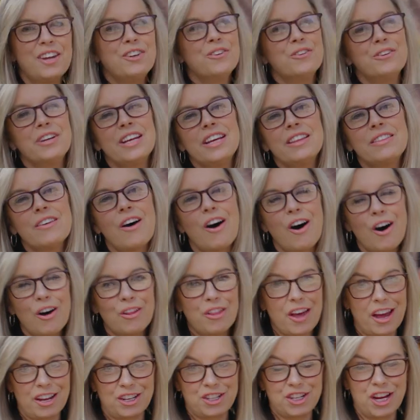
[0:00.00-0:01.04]
Underneath all
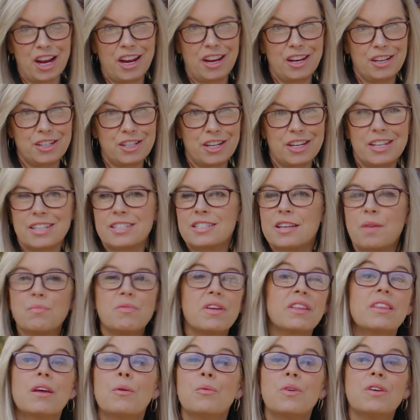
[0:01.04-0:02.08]
that change is
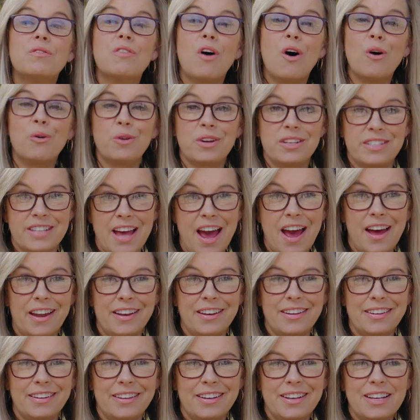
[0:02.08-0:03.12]
something that we've always had,
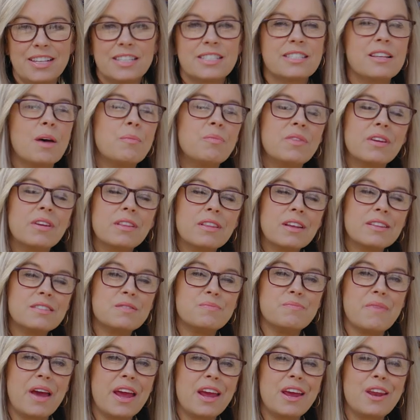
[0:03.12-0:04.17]
something that's
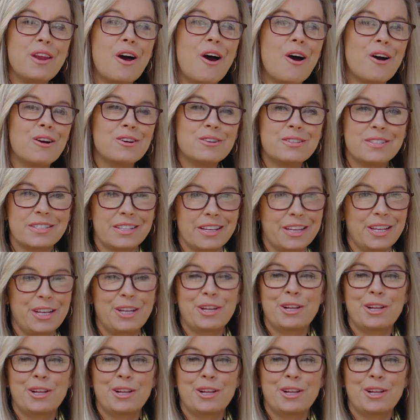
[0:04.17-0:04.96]
made our city